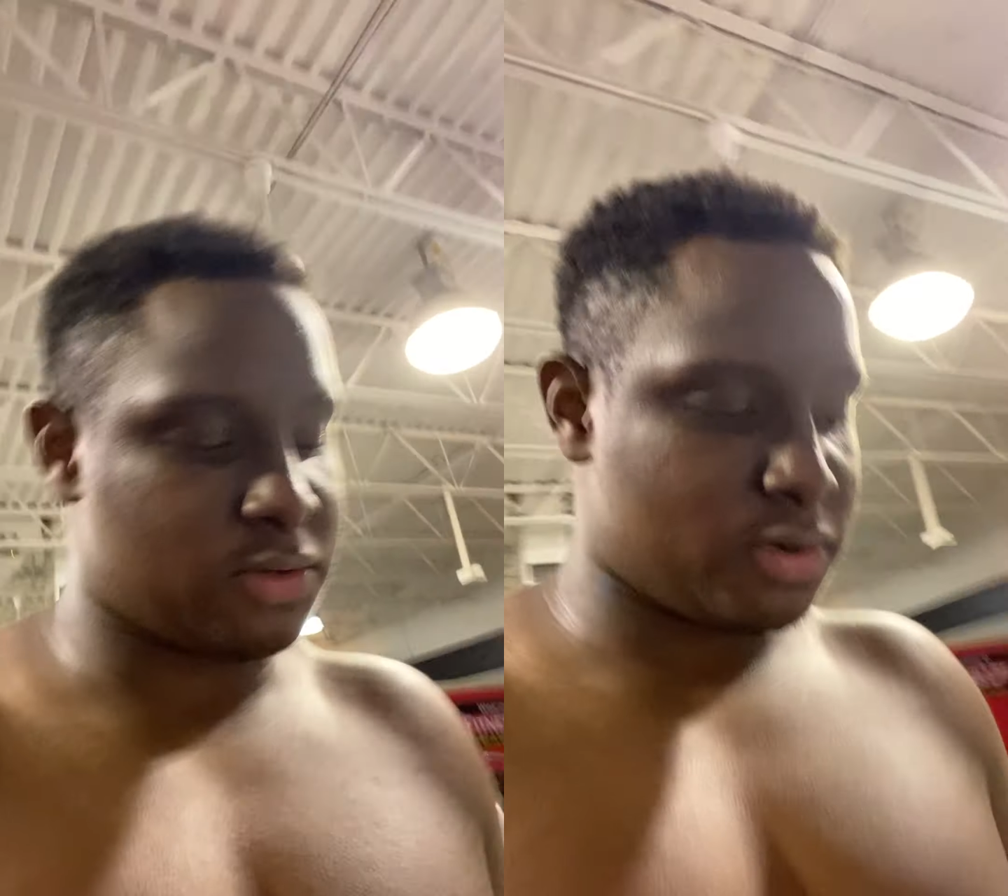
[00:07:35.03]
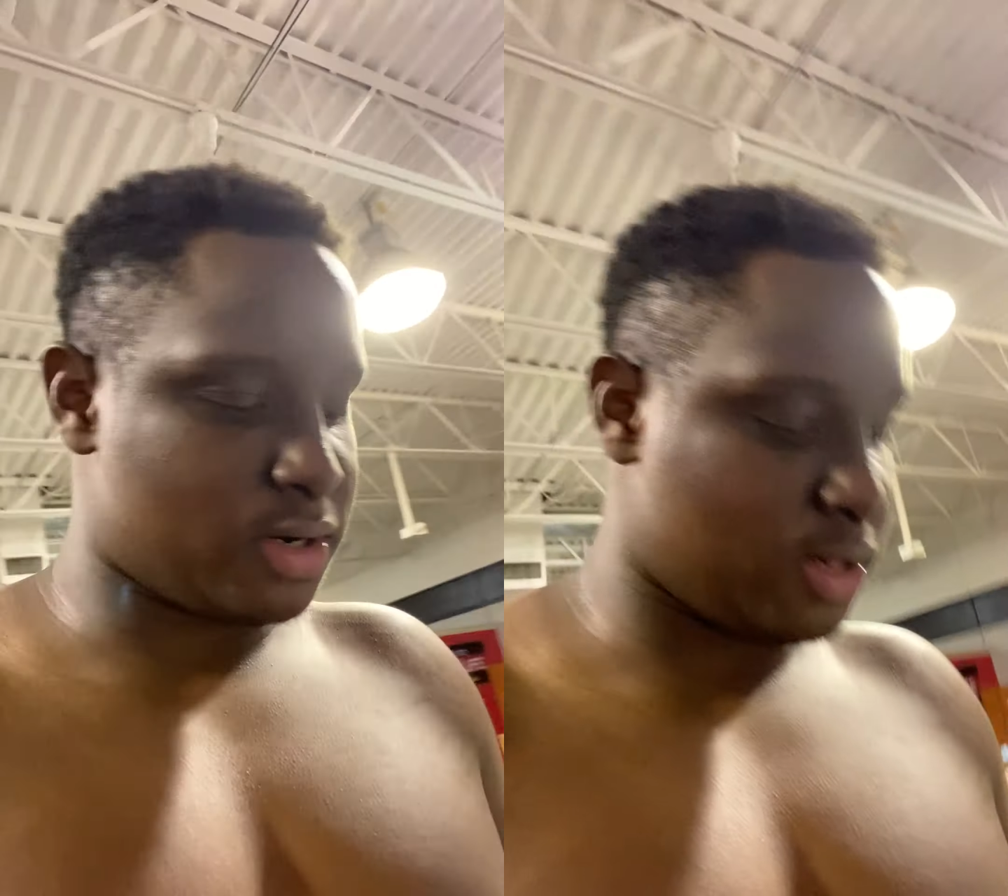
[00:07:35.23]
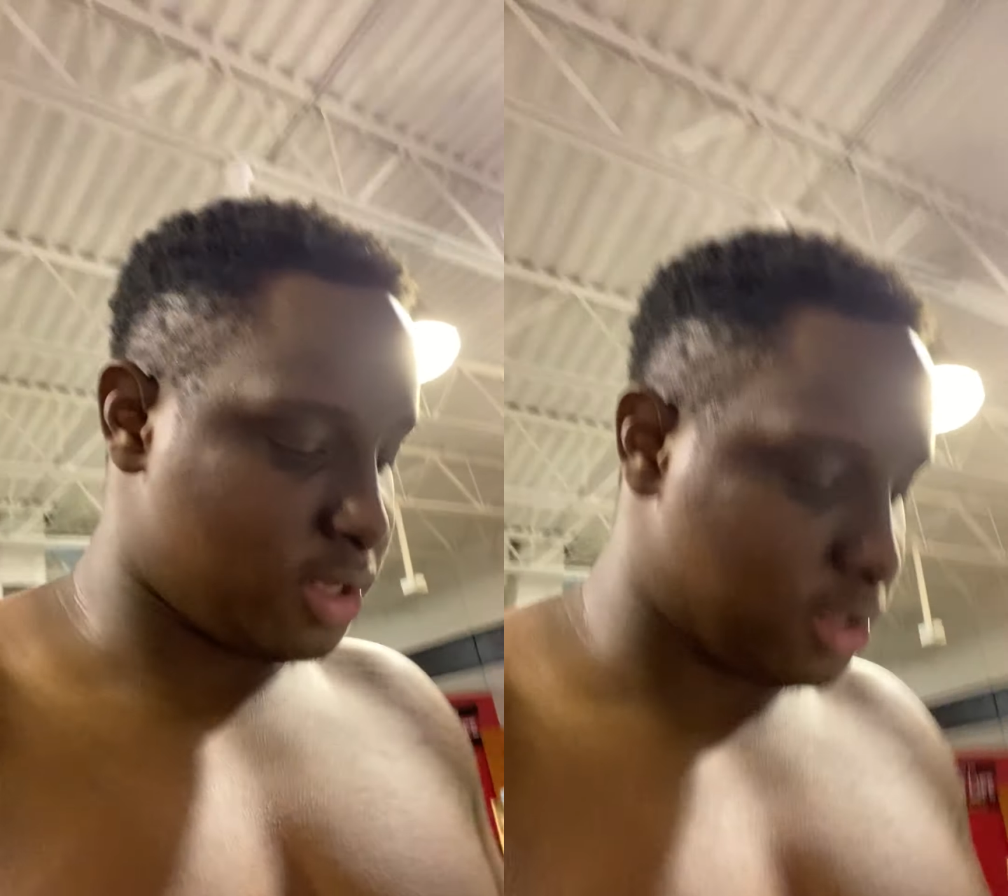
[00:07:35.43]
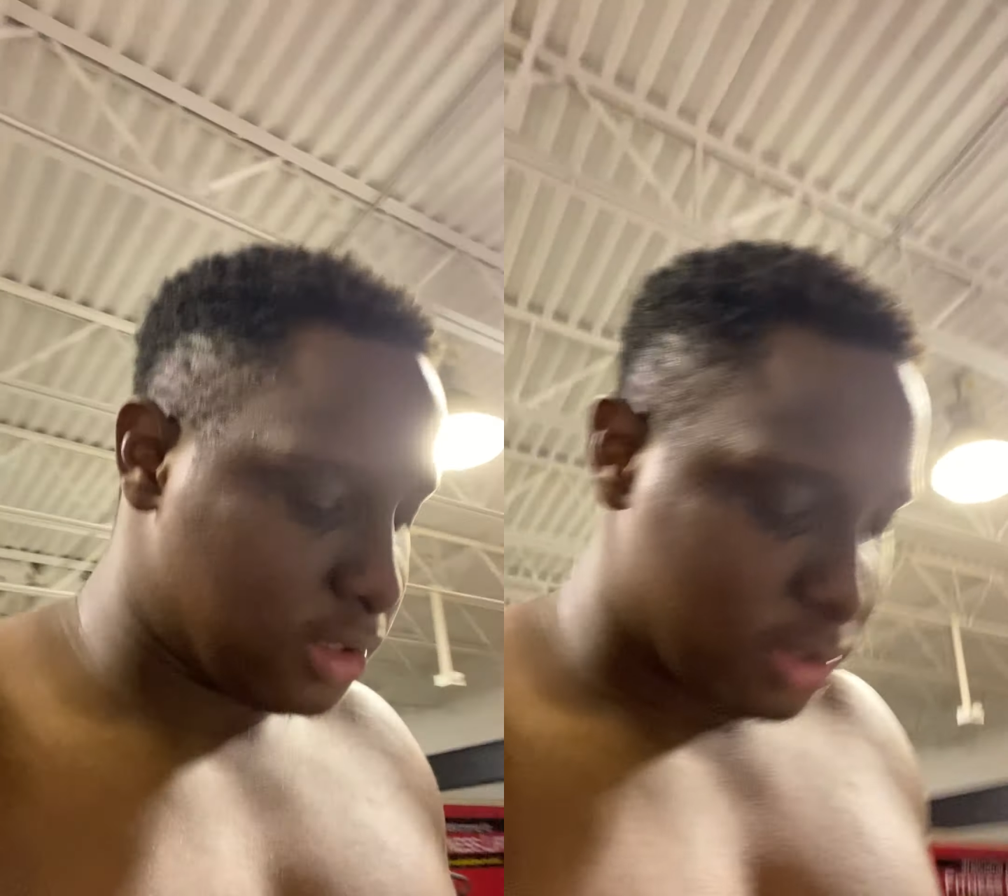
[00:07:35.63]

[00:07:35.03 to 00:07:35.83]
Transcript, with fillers: it was it is.